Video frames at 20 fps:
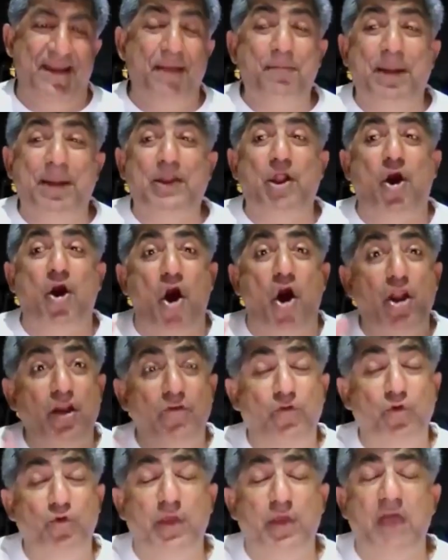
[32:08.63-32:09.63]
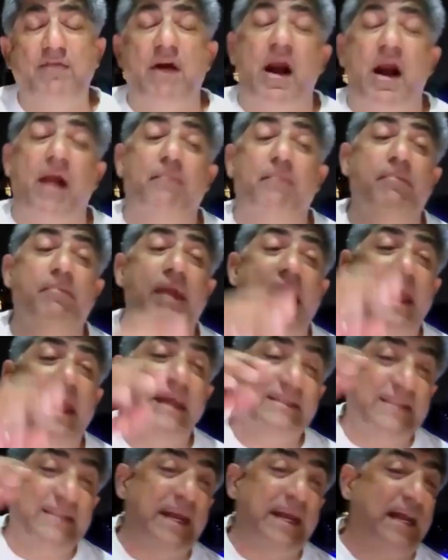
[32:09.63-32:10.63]
But all of you gave
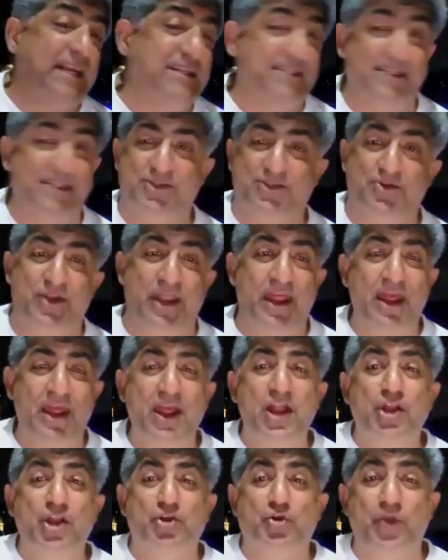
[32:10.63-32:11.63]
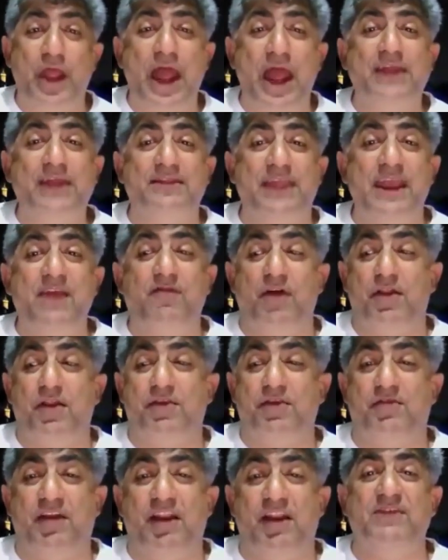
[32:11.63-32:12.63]
amazing answers today. Today, I think,
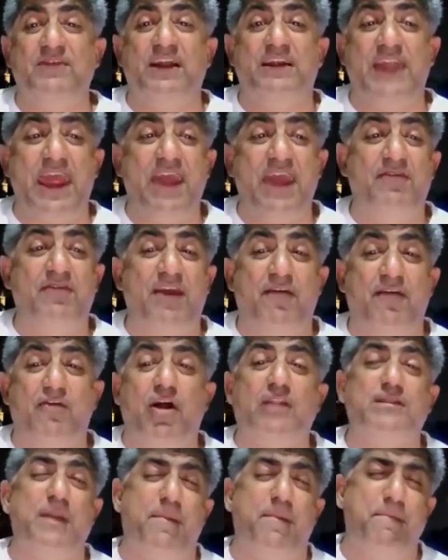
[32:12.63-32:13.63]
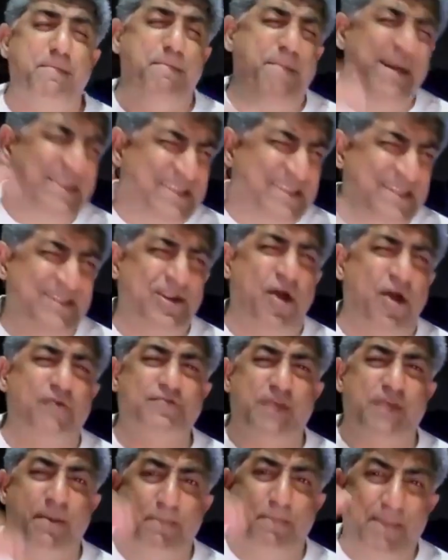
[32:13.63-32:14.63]
was one of the day we have got the best
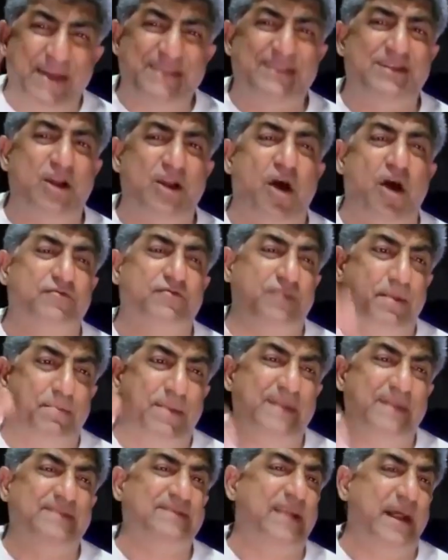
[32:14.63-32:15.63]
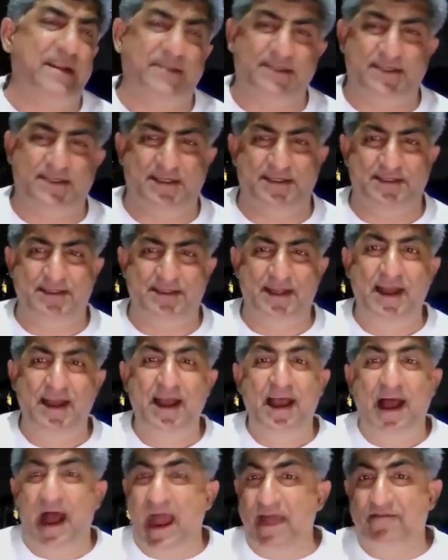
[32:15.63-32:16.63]
of the best of the best answers.
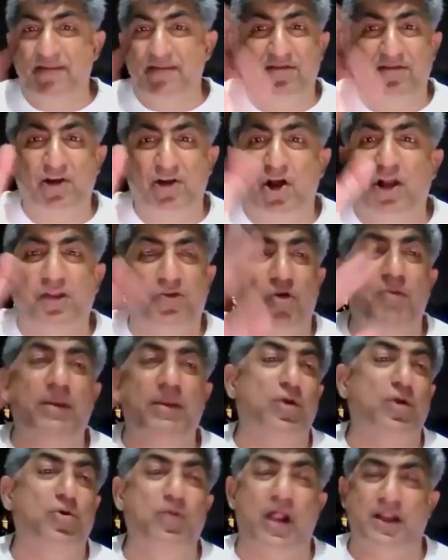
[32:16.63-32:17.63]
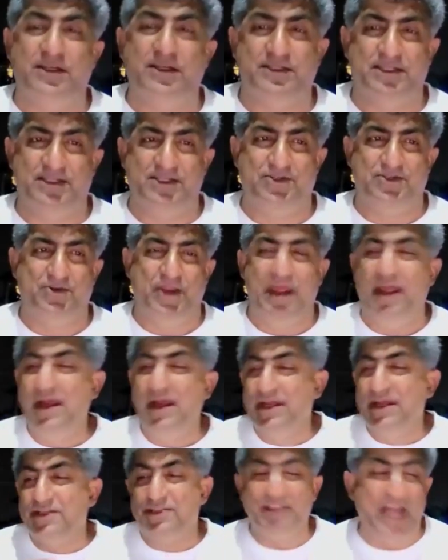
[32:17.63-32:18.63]
I have never got so many good answers today.
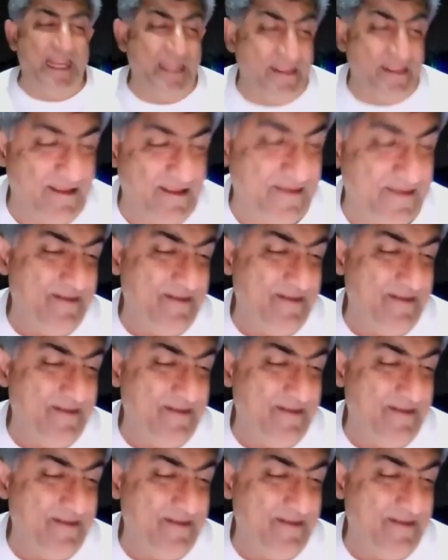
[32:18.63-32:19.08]
Siddhanand.